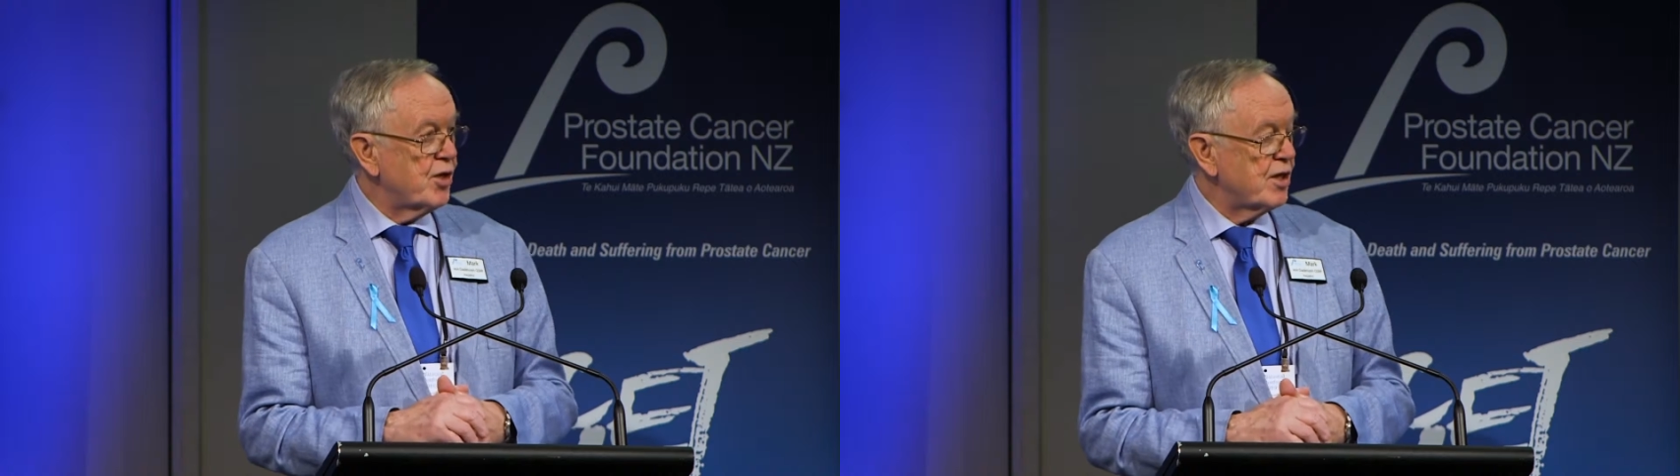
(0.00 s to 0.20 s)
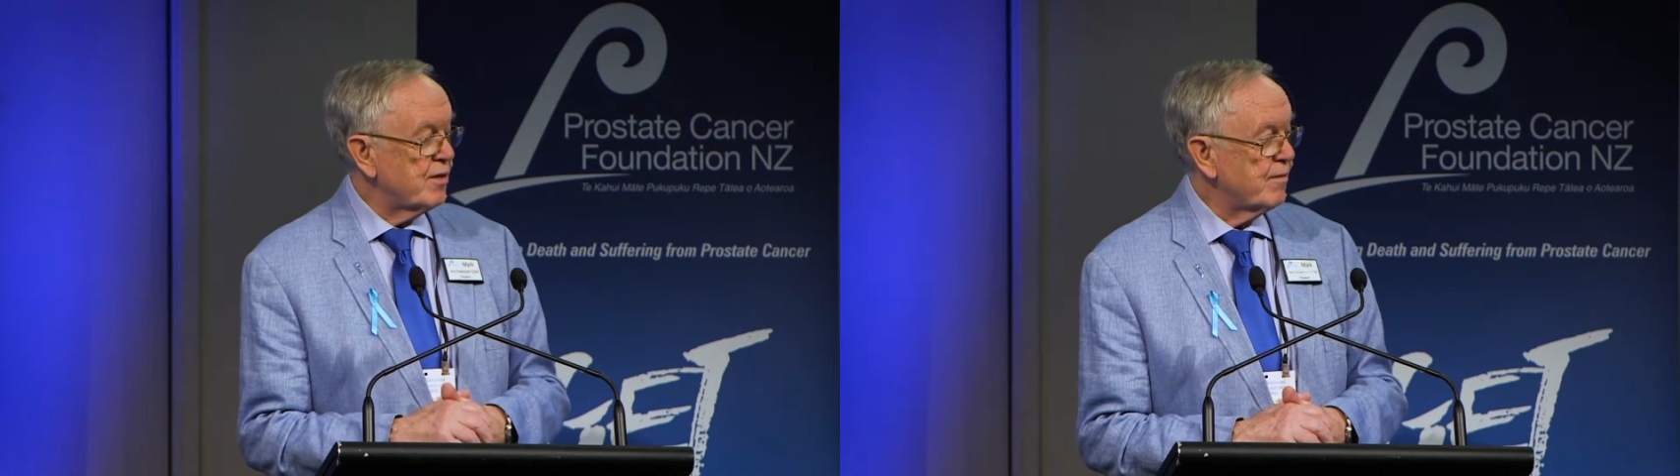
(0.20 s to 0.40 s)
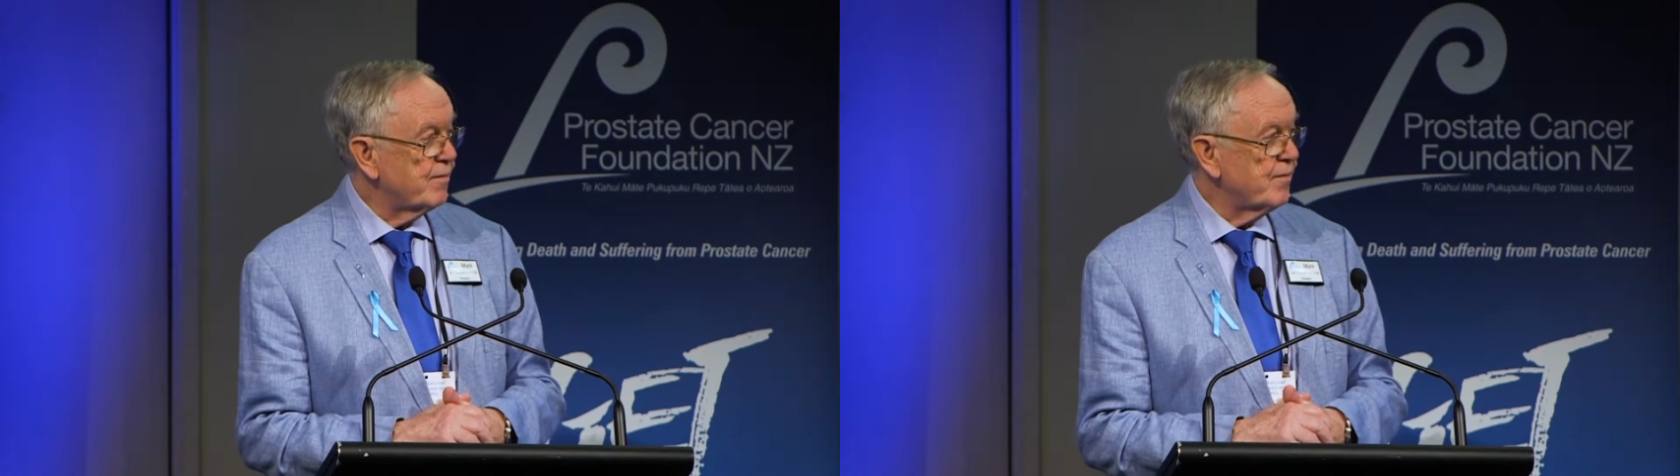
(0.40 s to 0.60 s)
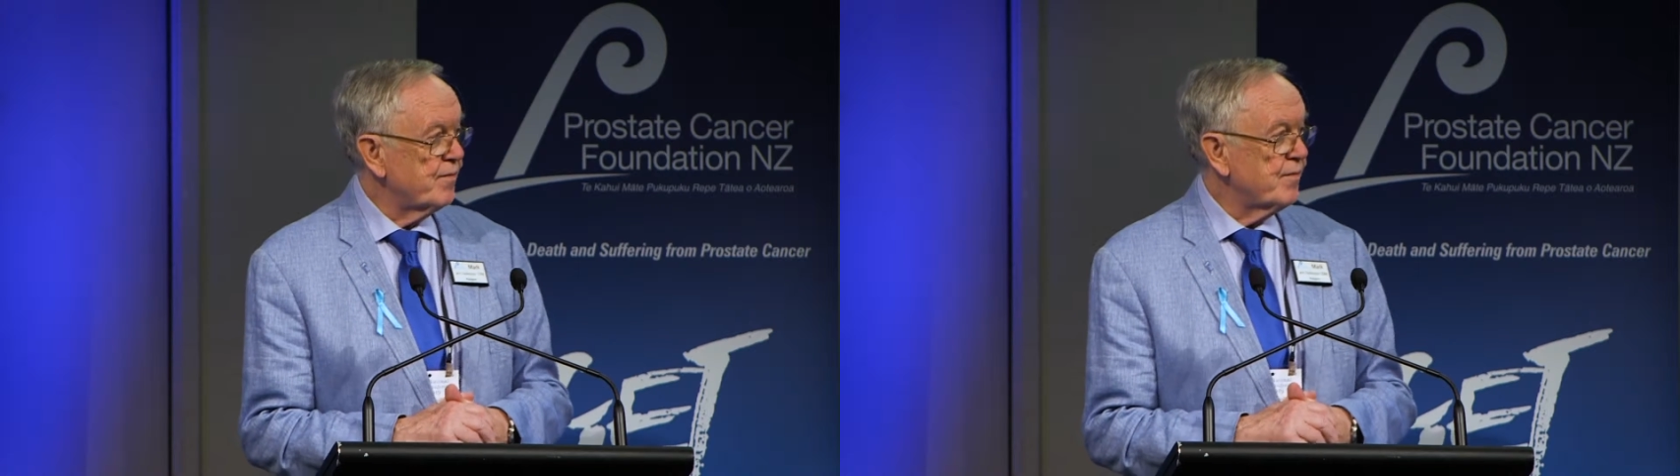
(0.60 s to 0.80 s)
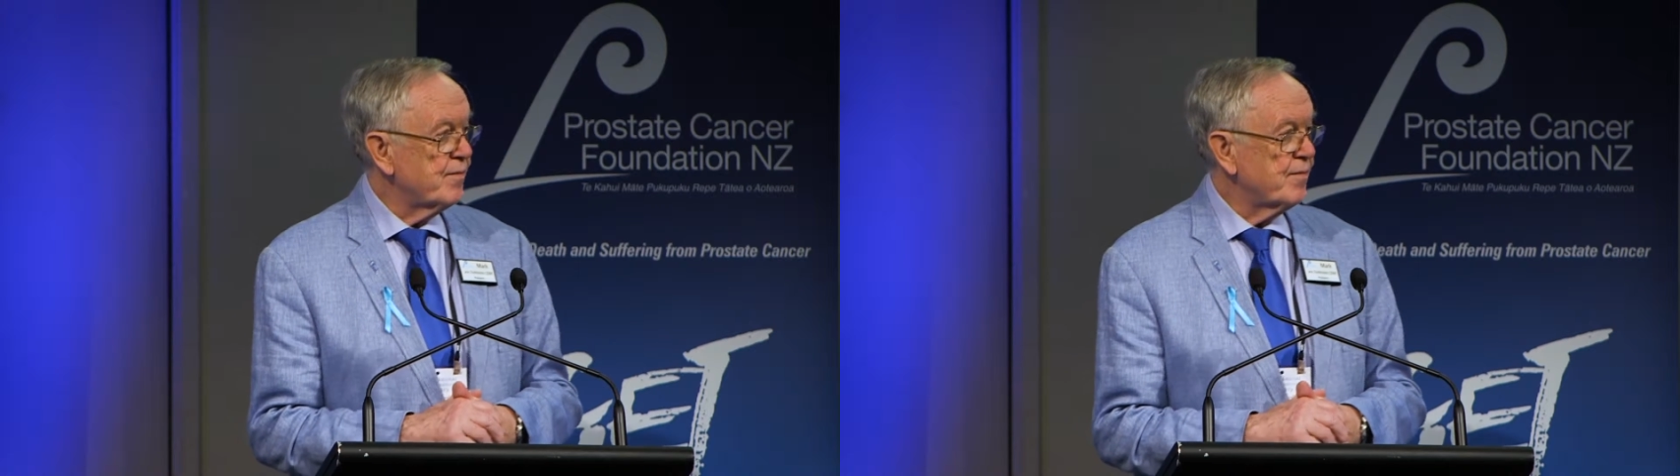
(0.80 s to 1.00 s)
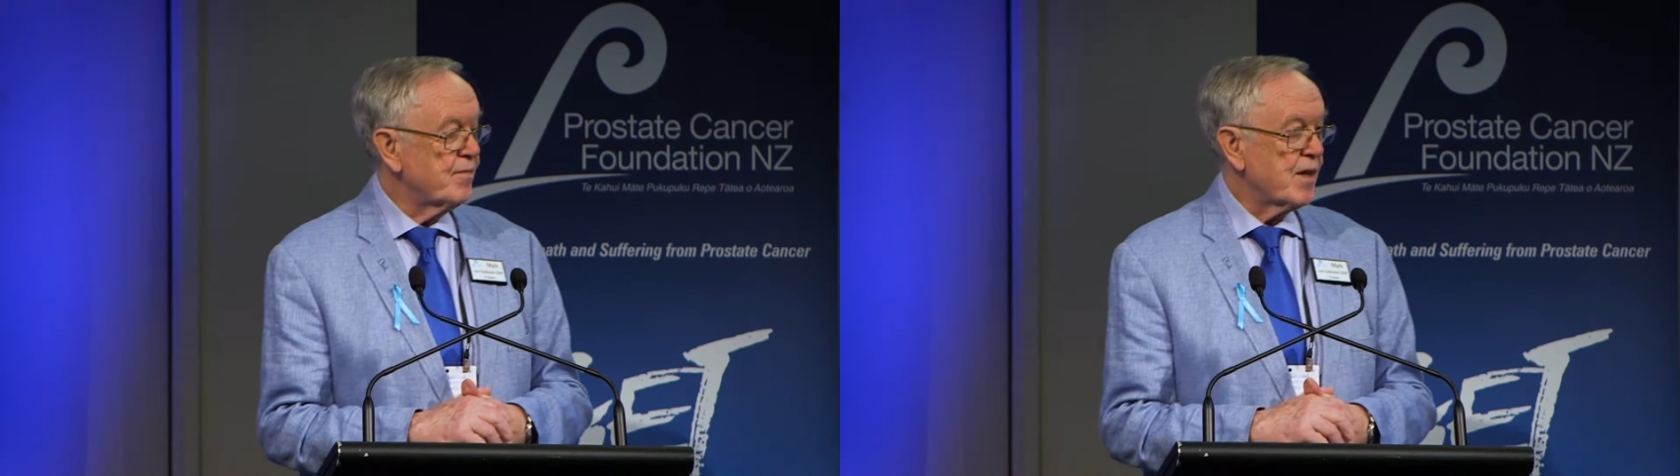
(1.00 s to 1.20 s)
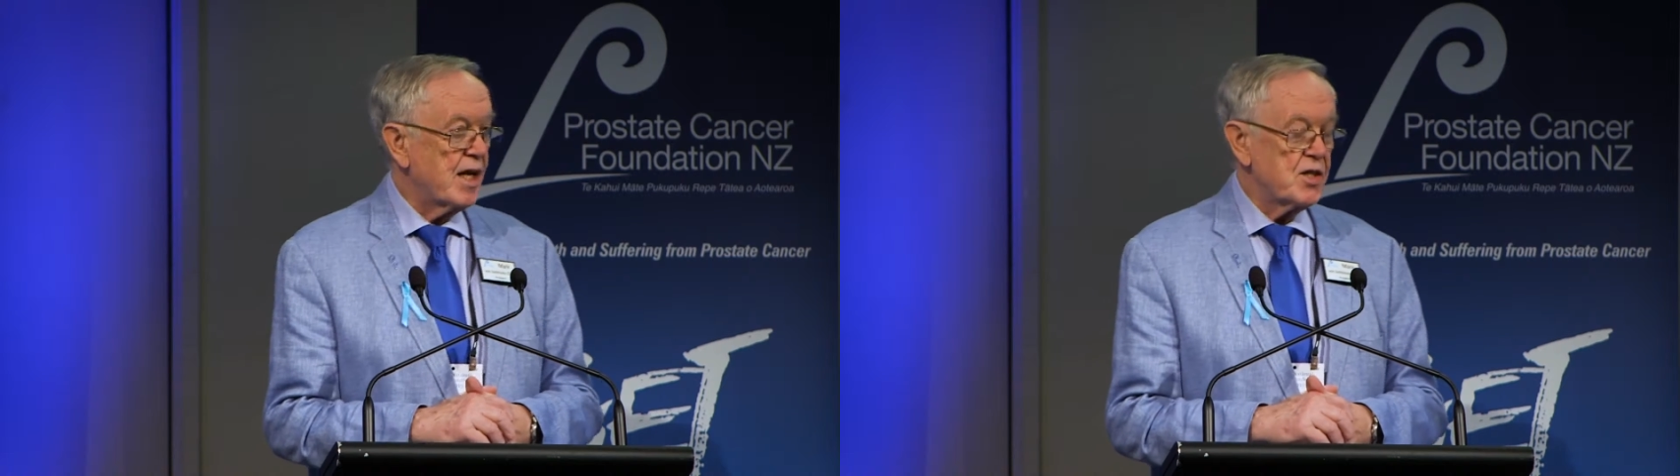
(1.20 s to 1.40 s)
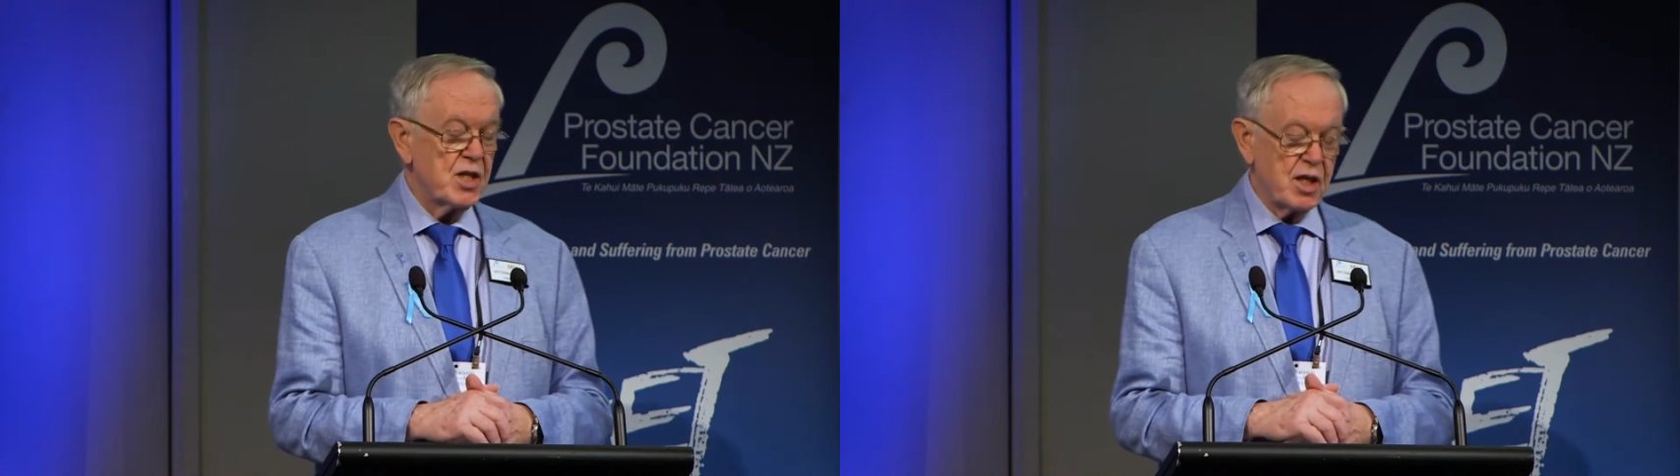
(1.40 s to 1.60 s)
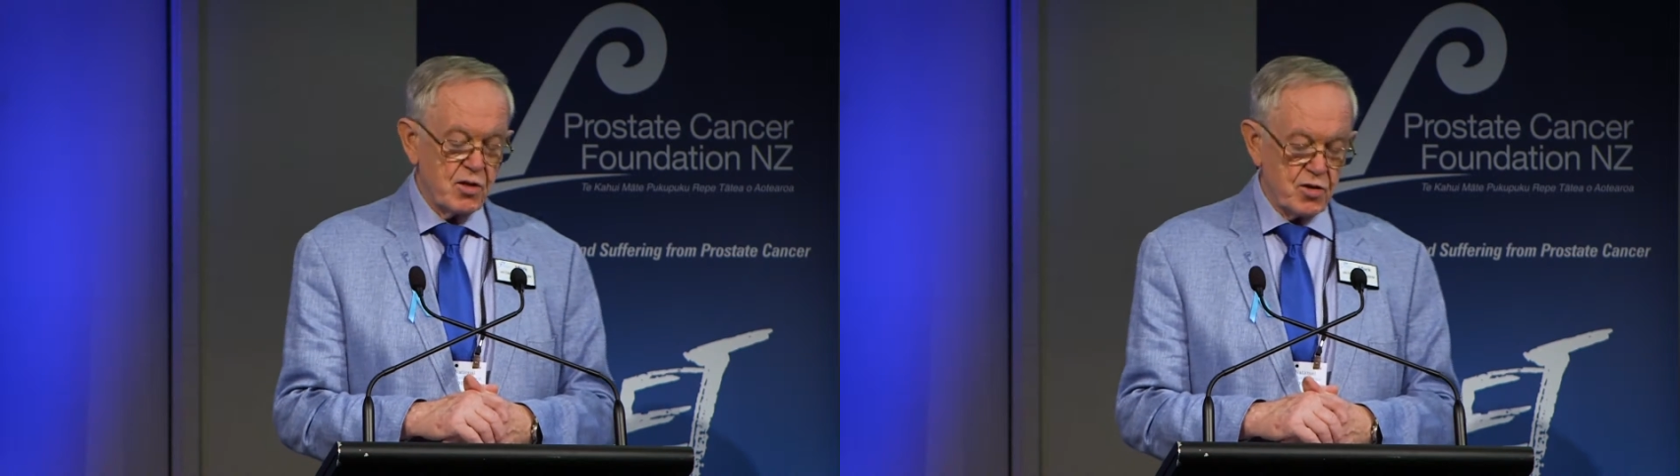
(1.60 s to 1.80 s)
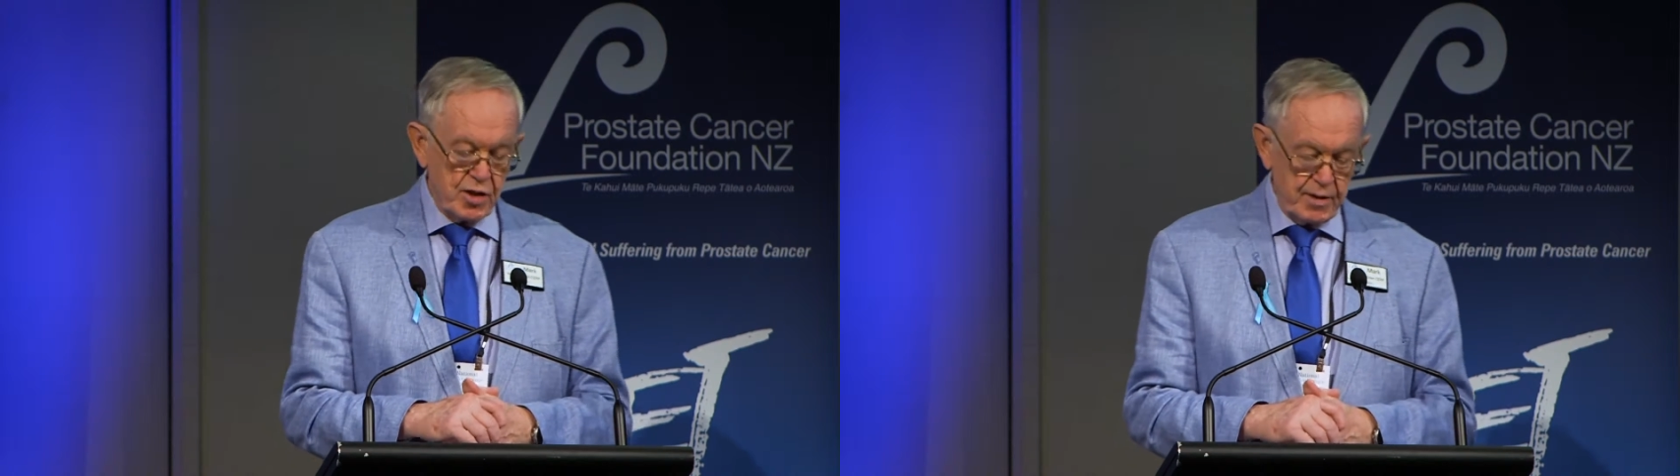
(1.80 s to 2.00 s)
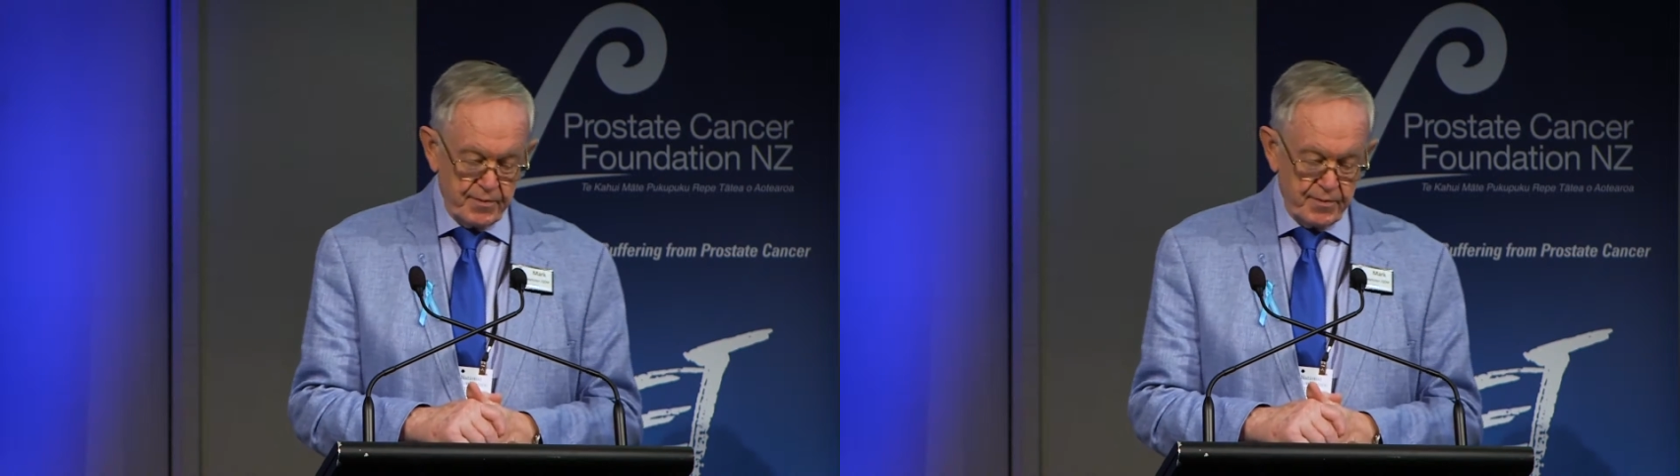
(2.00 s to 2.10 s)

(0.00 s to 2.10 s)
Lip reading: it as secretary.